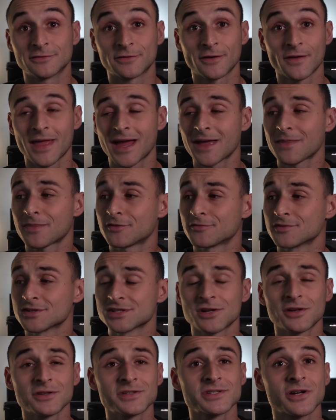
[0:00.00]
For that, the
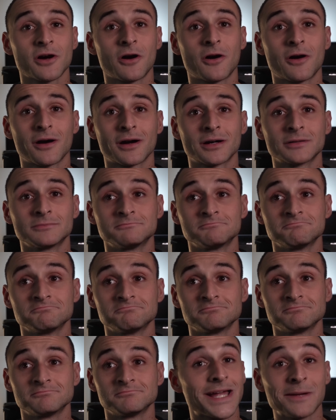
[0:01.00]
results are
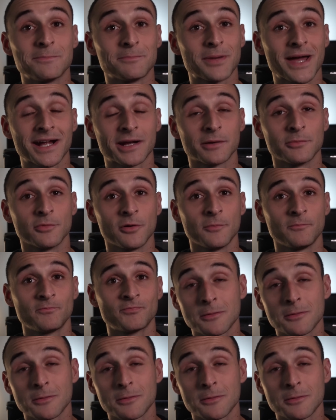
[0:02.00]
impeccable.